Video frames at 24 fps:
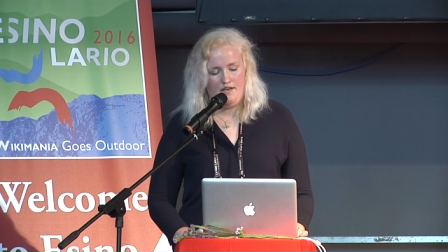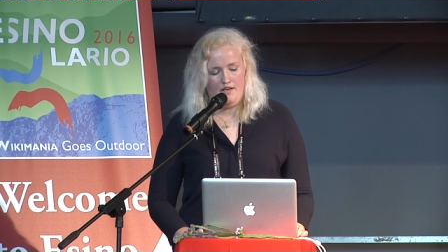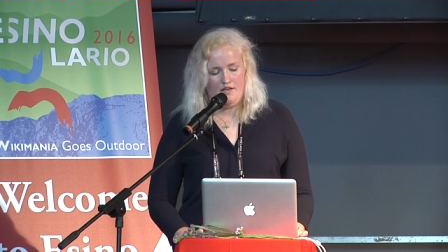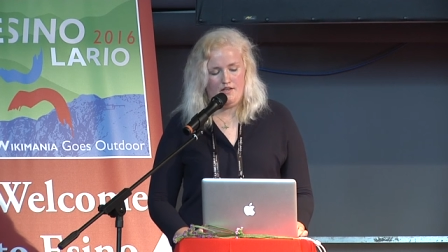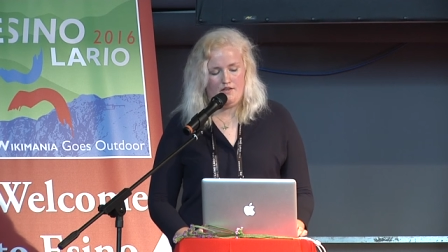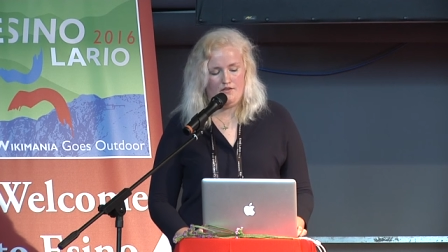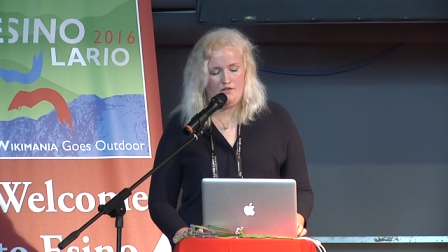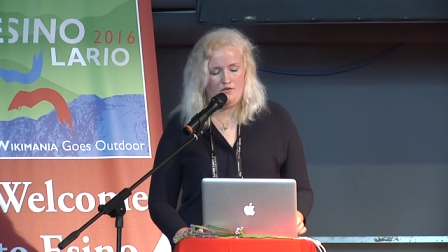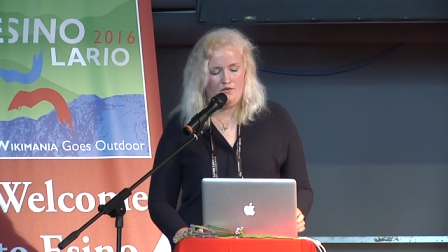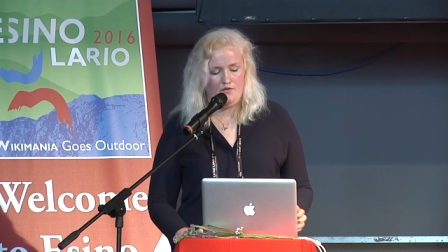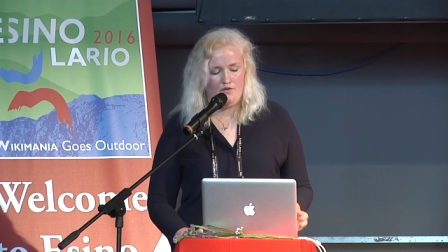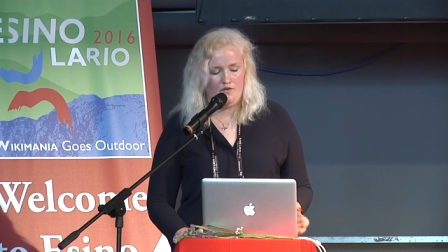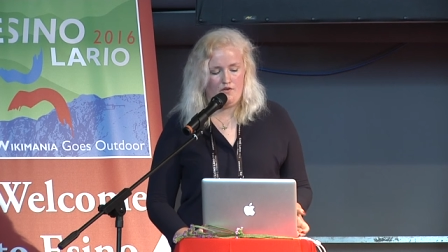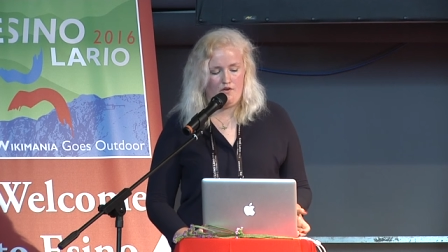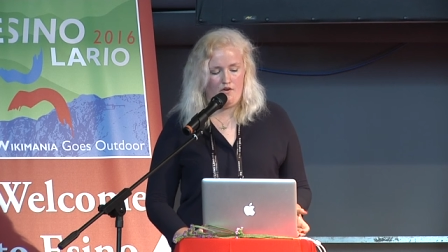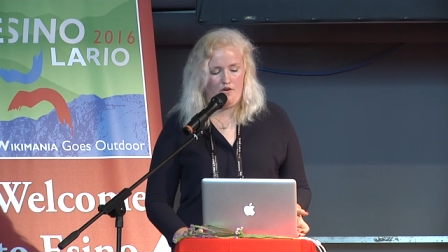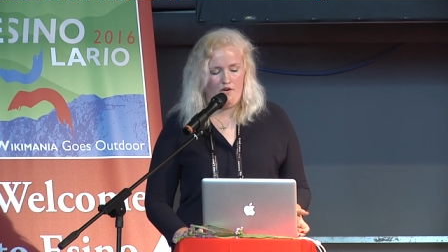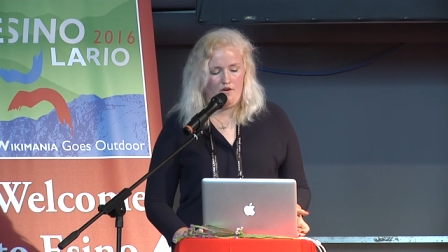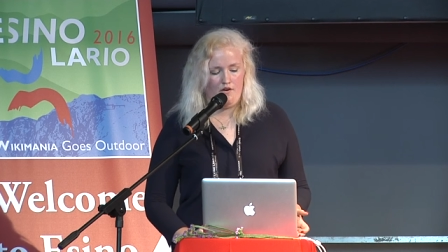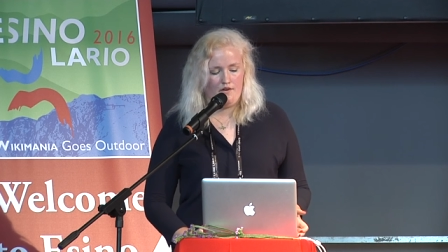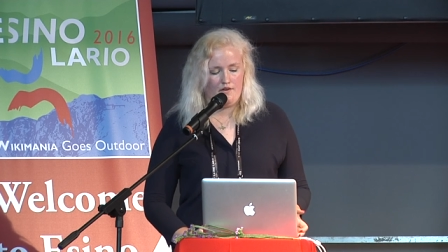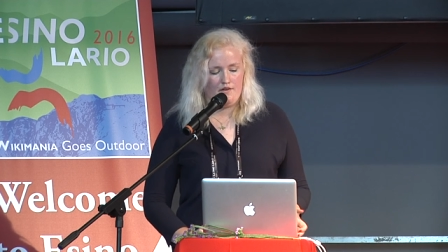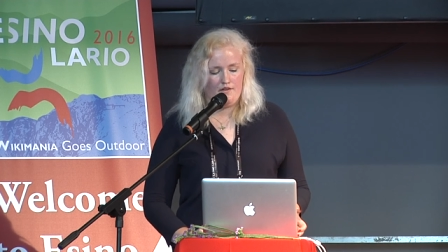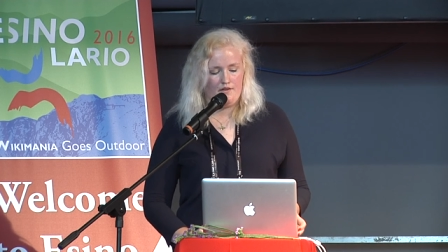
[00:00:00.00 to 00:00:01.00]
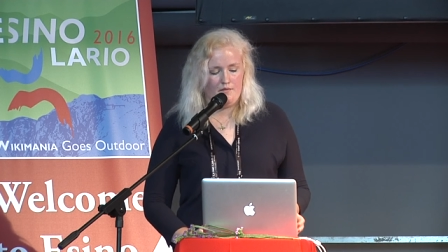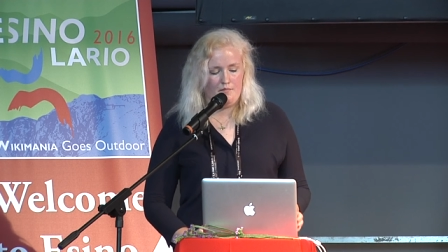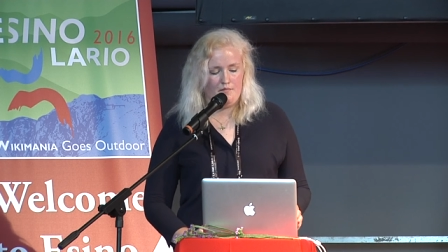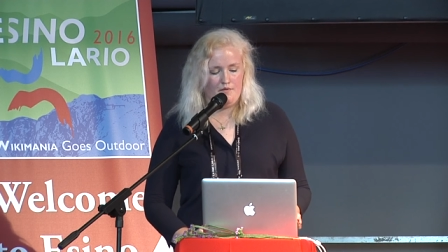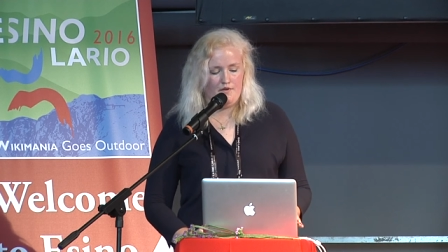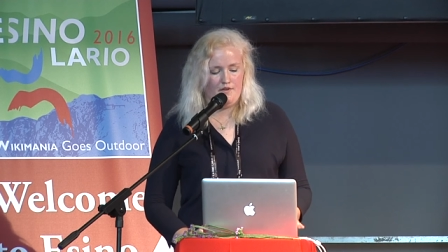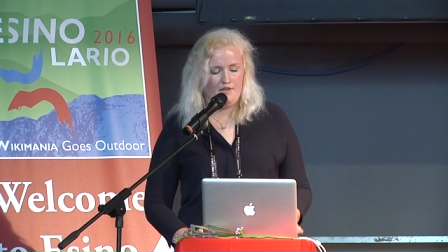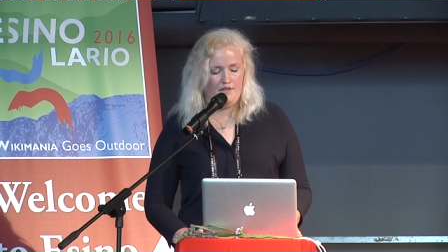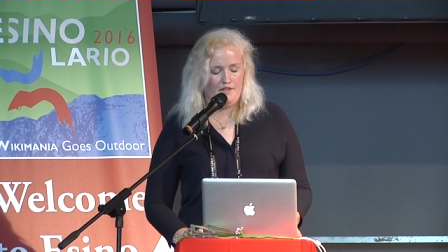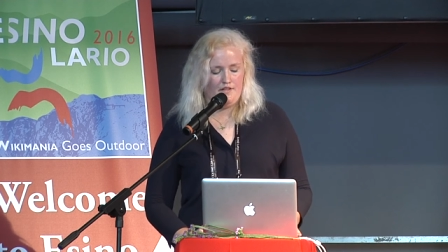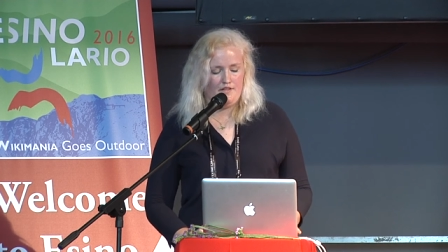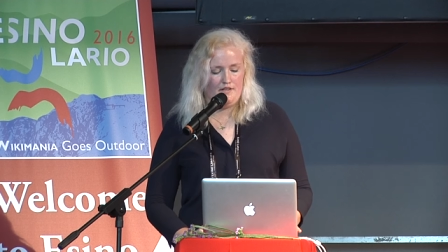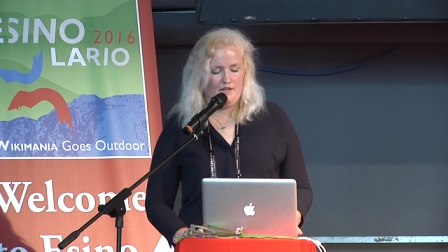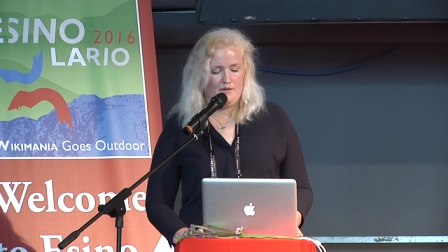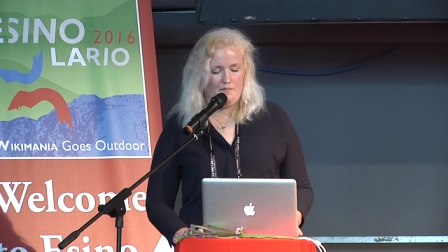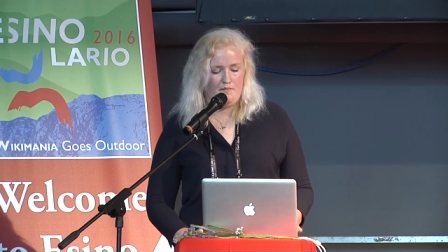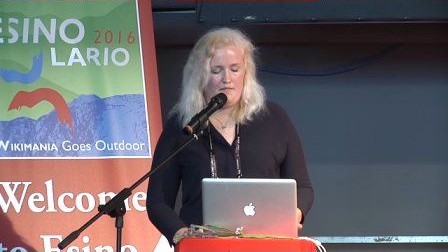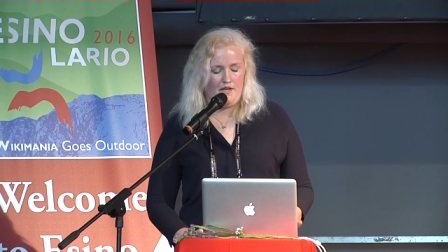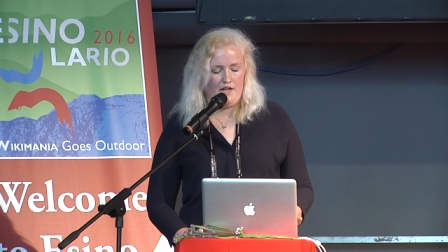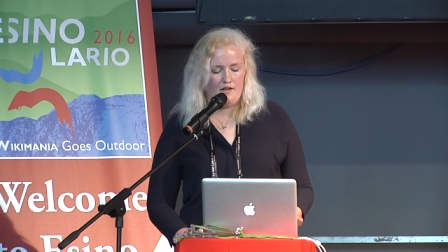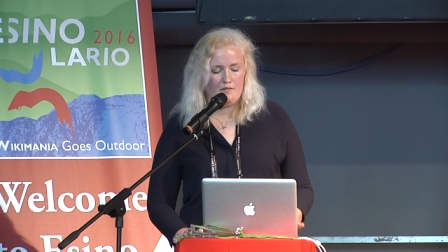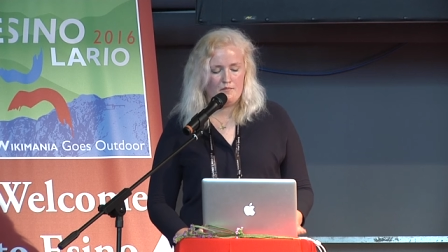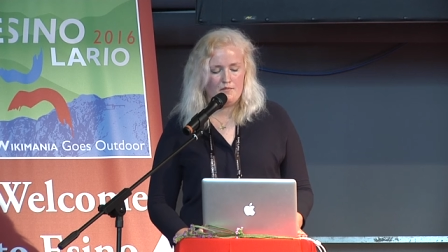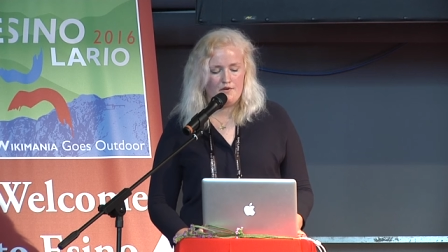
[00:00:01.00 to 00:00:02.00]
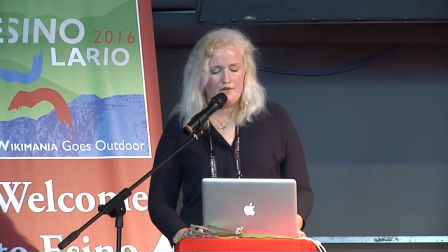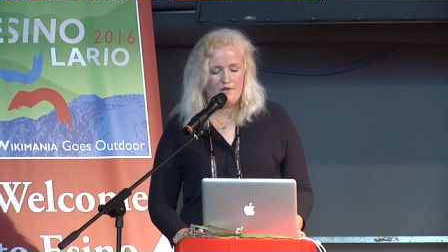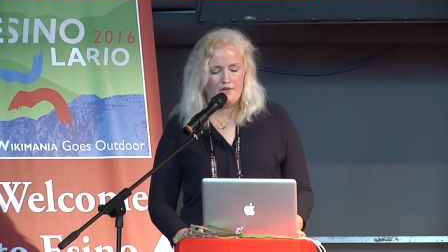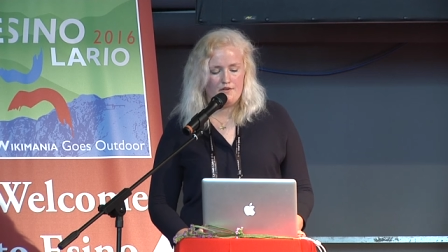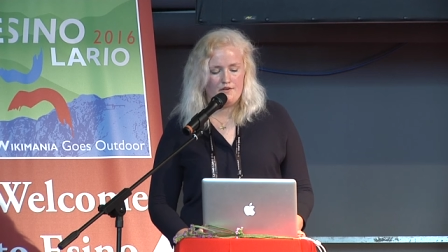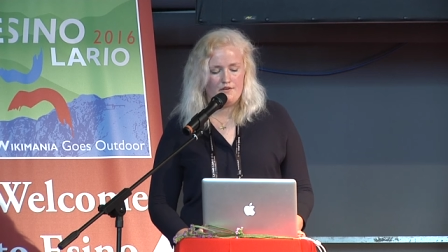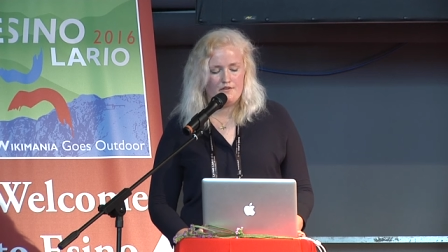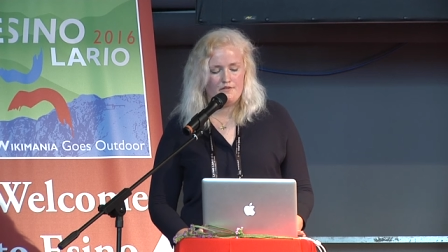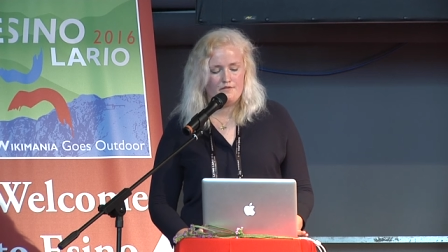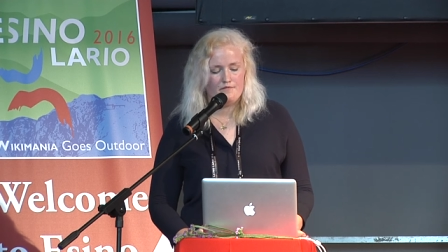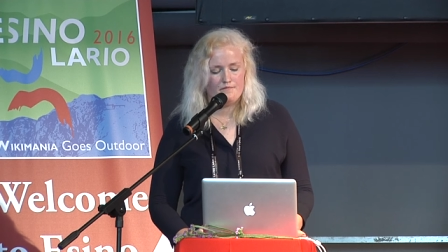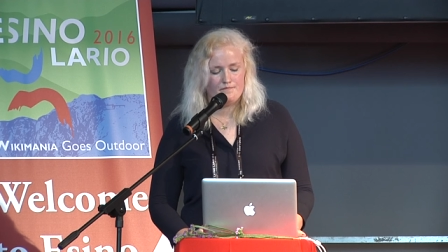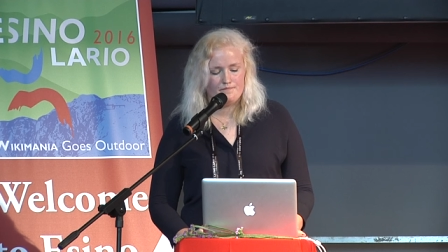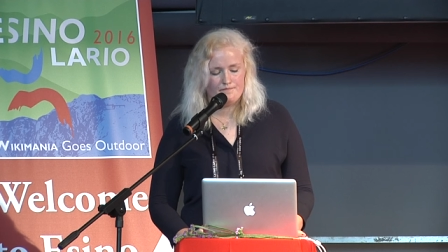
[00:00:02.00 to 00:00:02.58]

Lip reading: in New York, Berlin, and Melbourne.